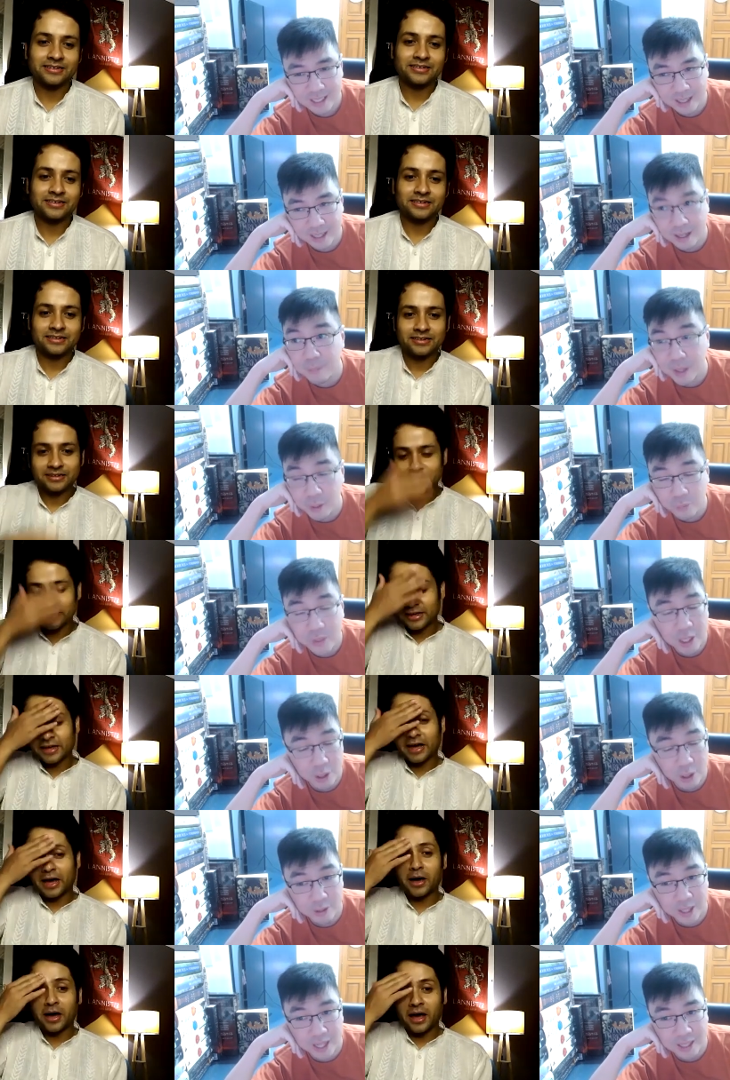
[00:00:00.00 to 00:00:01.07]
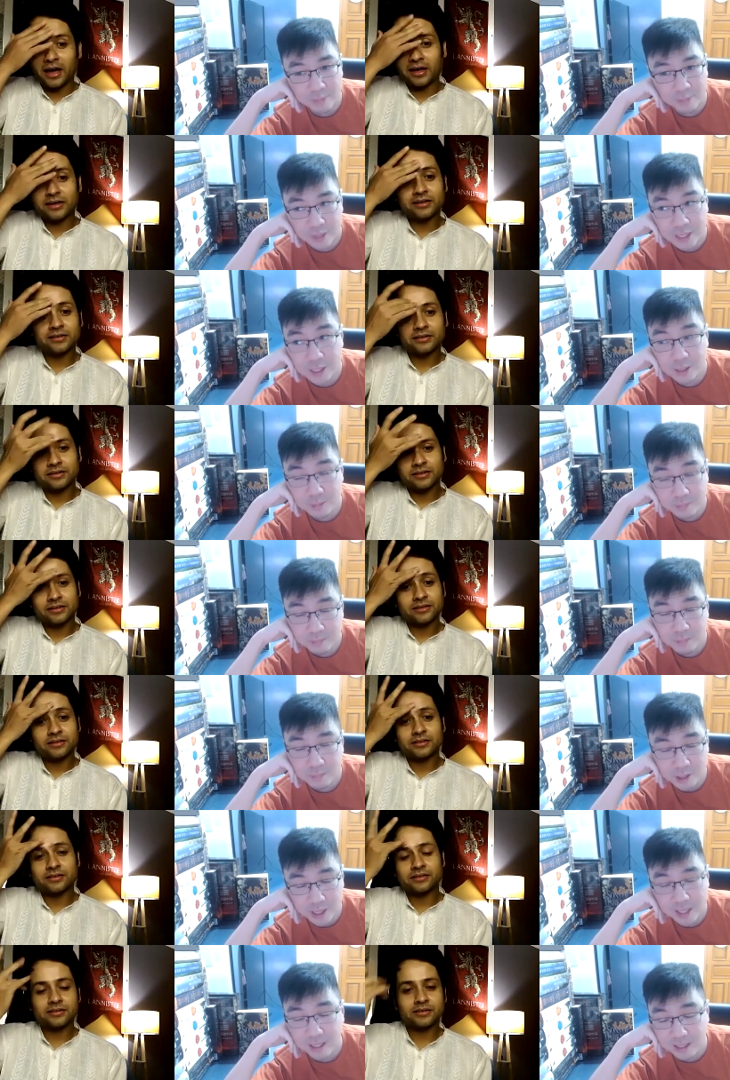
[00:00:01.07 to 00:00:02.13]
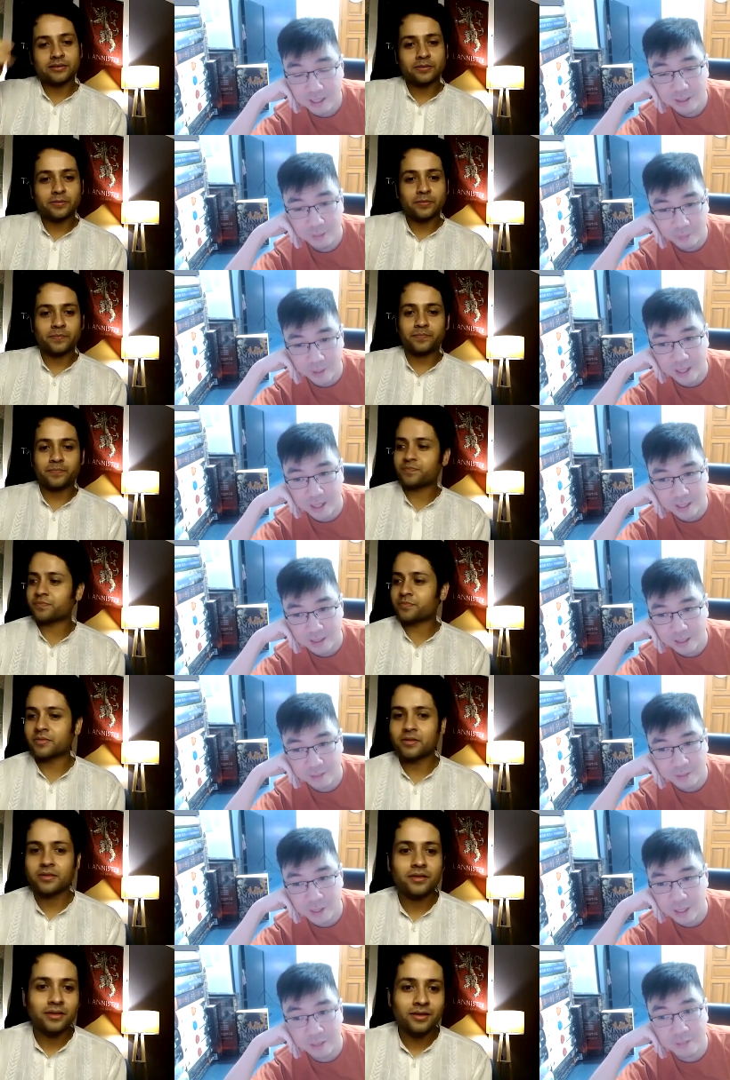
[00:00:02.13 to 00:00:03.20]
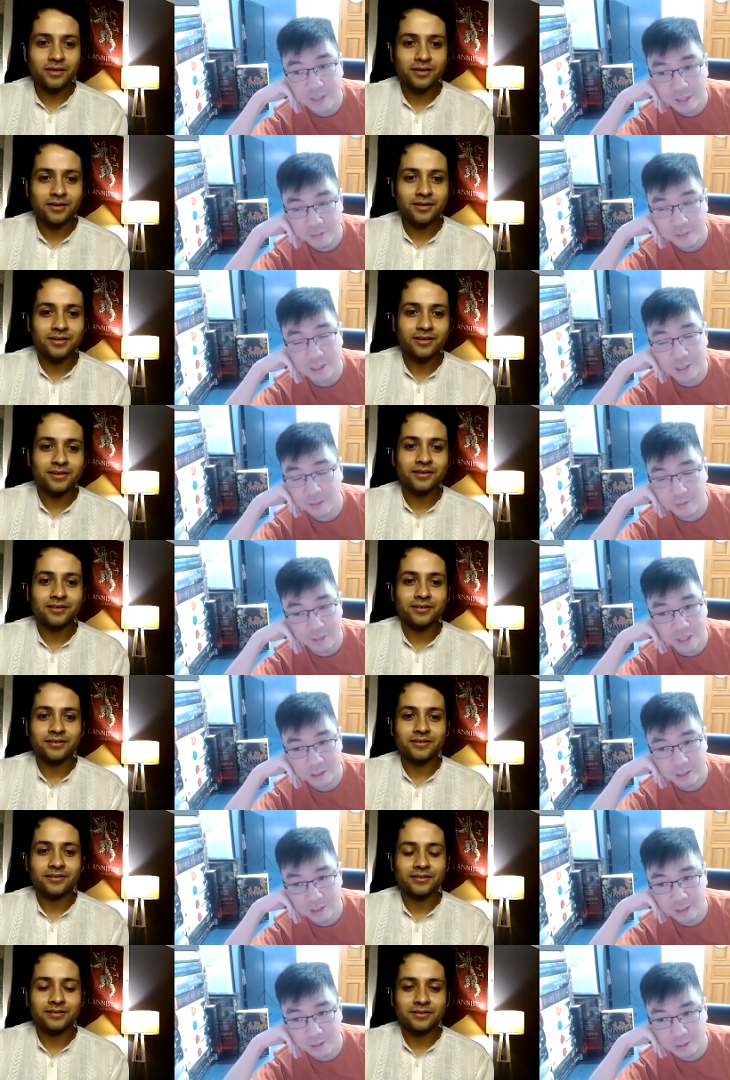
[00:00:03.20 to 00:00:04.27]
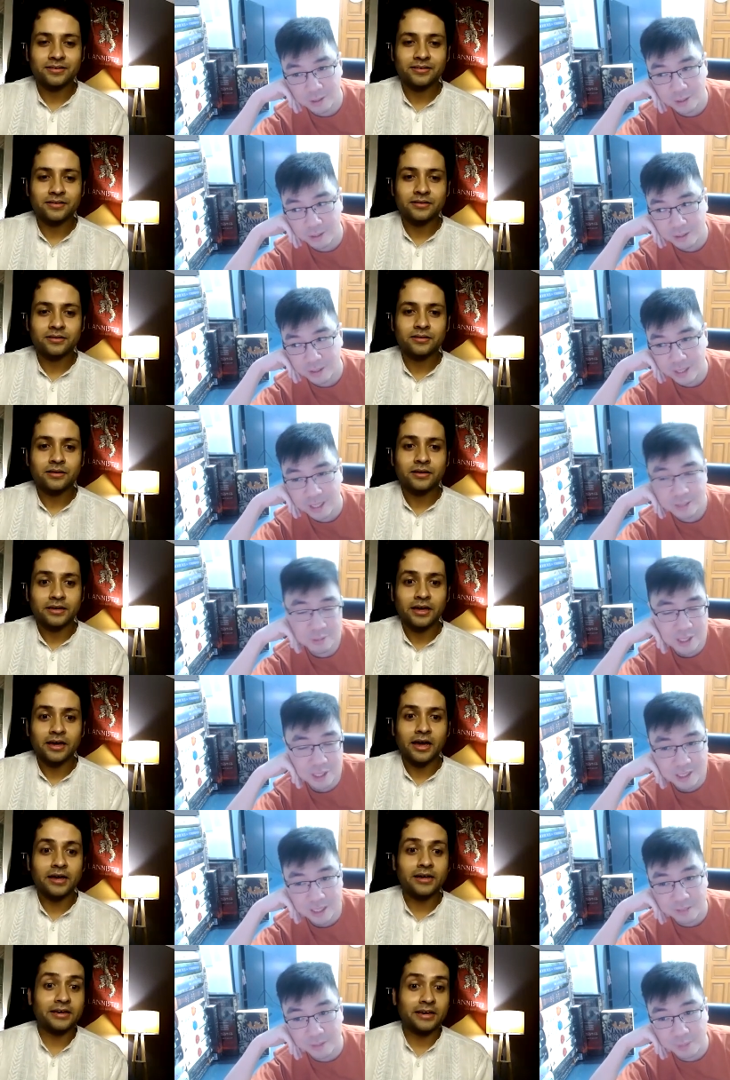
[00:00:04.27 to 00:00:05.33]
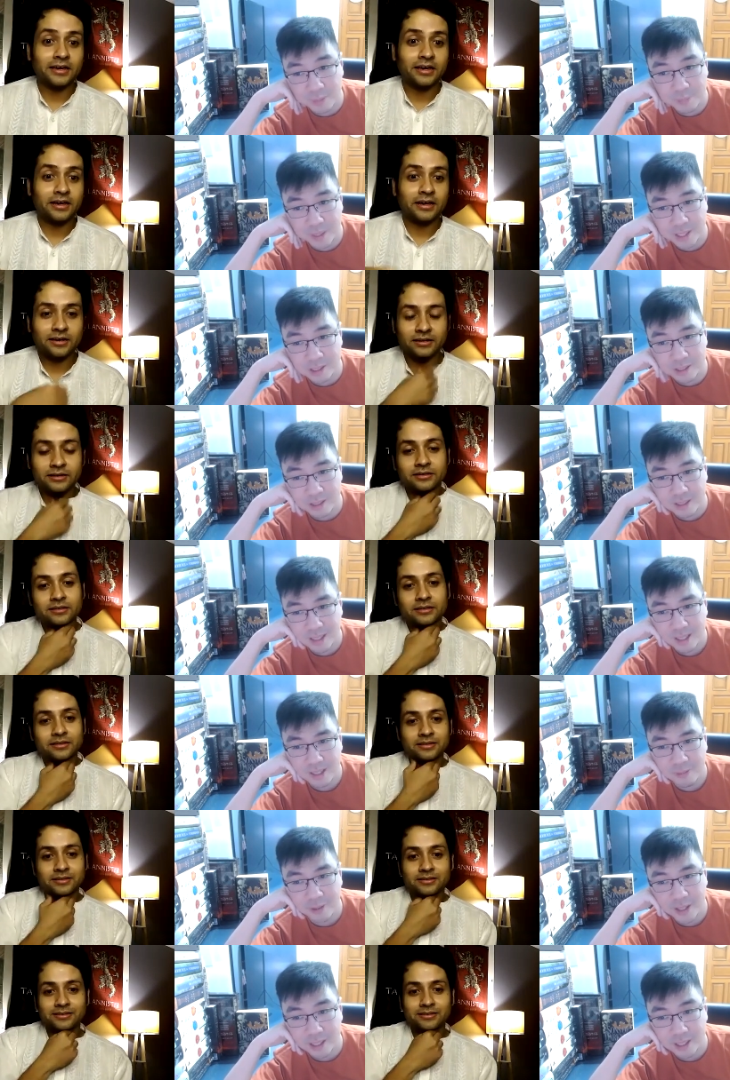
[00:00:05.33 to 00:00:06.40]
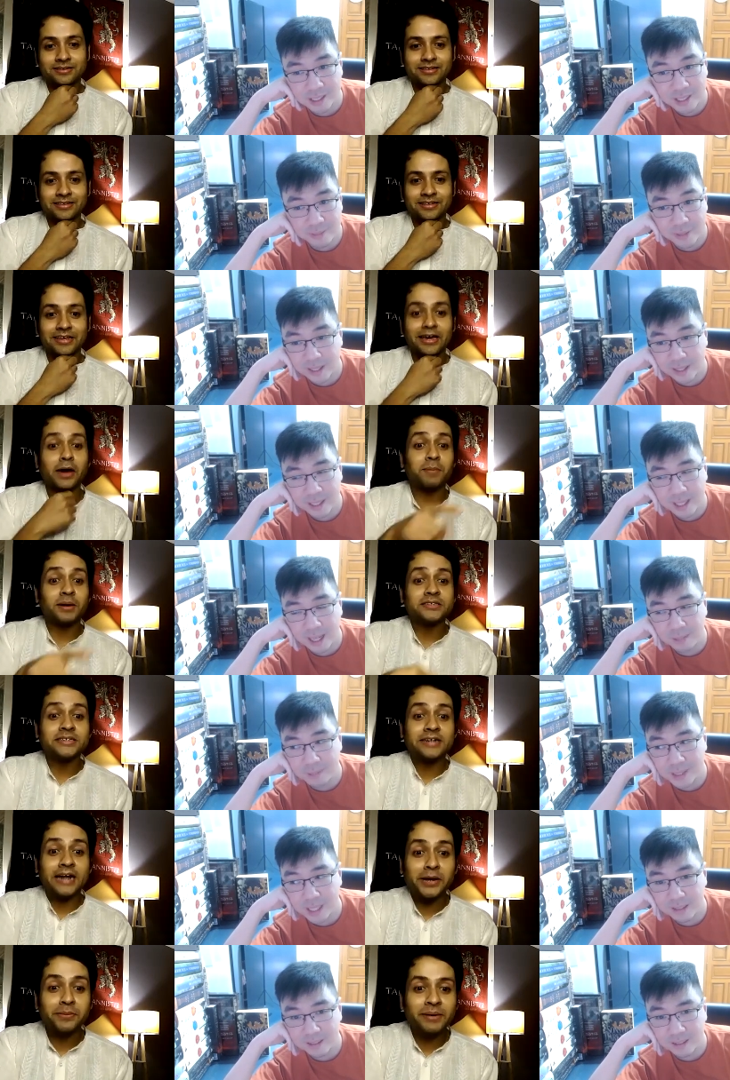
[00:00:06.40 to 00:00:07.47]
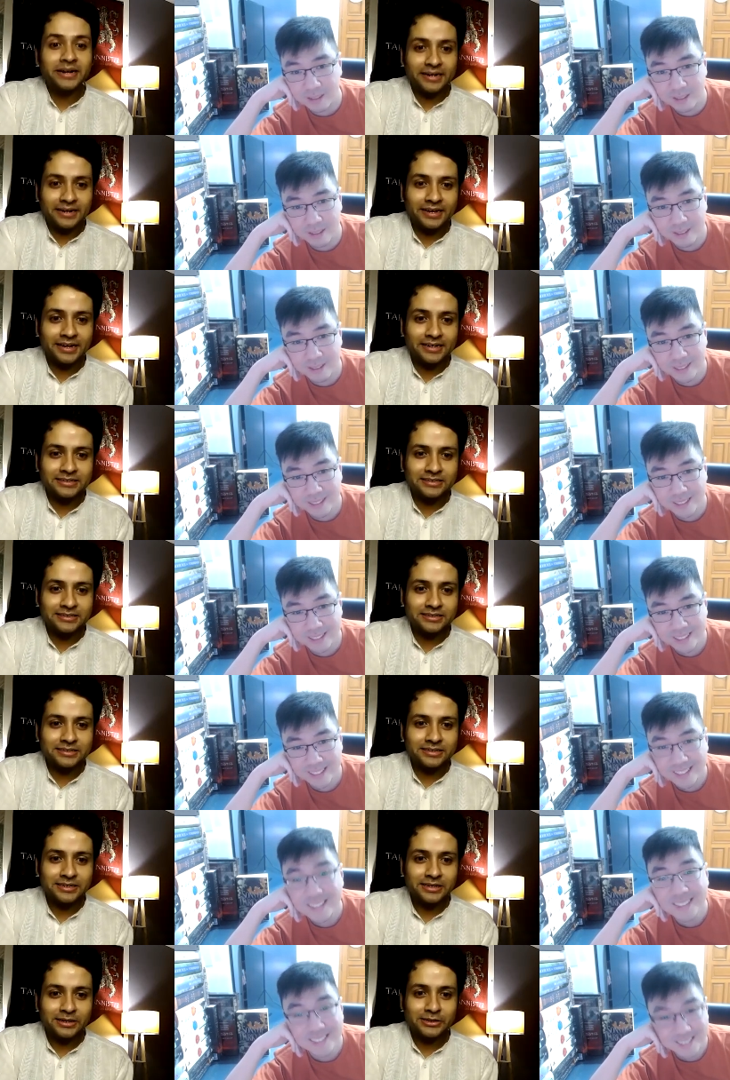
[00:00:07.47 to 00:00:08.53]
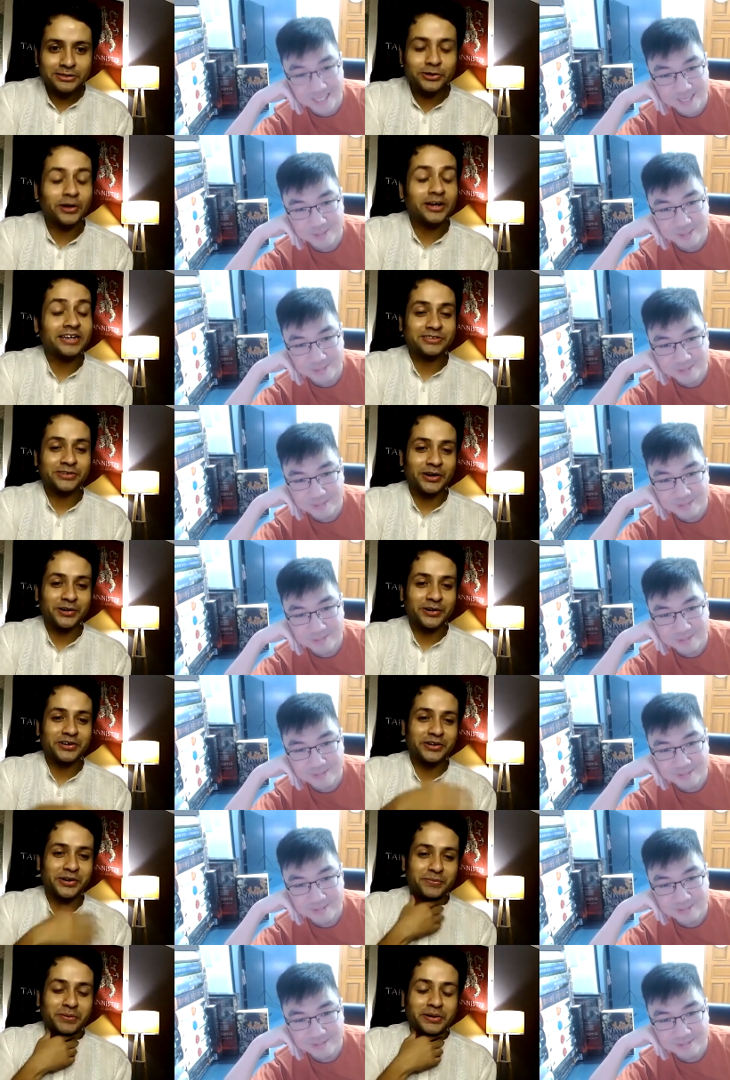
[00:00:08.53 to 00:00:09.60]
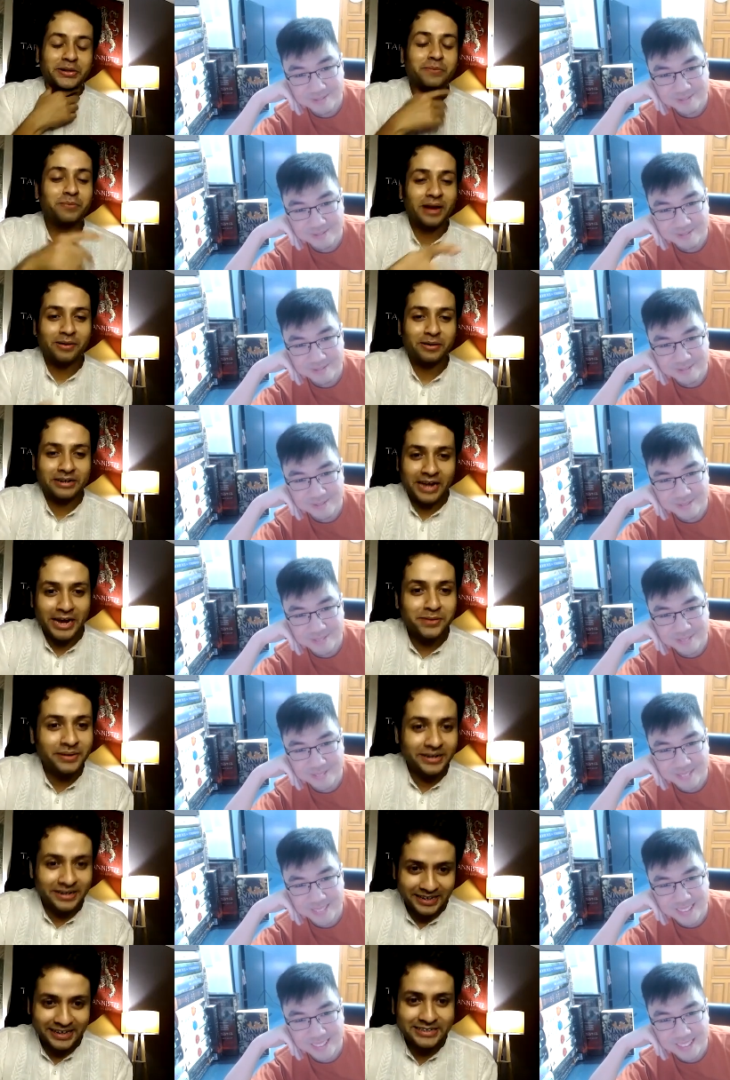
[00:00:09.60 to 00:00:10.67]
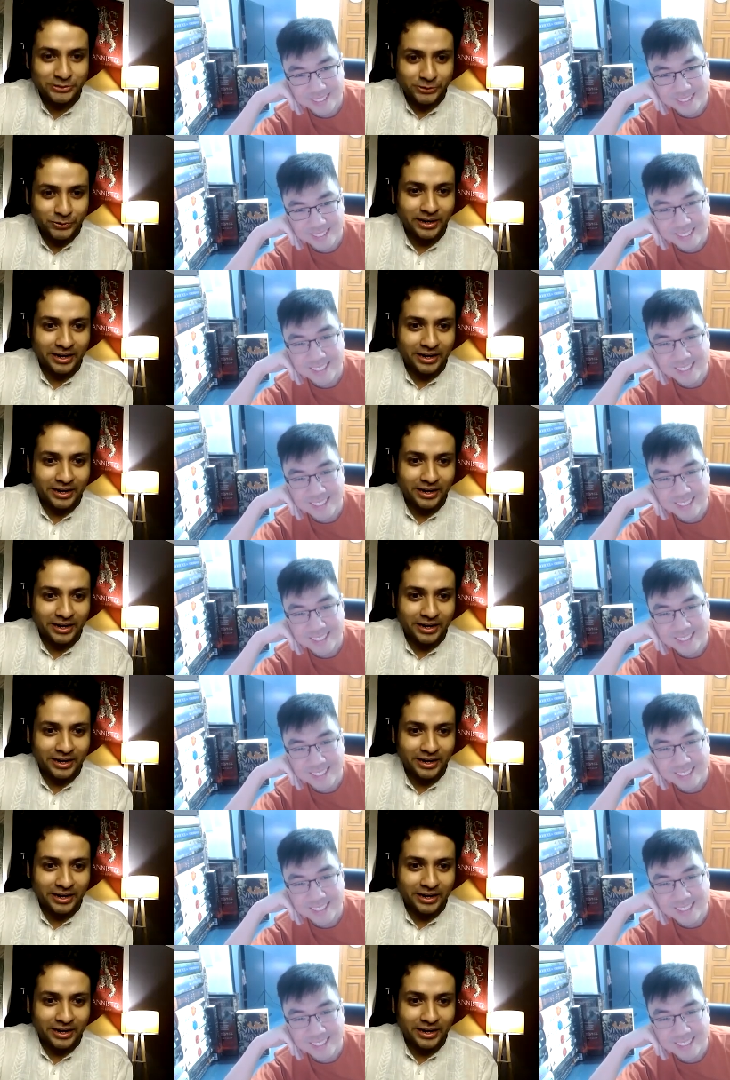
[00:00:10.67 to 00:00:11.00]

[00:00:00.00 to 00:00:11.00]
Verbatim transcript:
Speaker 1: uh, but we know that he's most likely writing, even even if it's very slow. So, yeah, we yeah,
Speaker 2: just have to be patient. Whether it's, whether yeah, it's, plus the time he takes, sorry, sorry to interrupt, but the time he takes to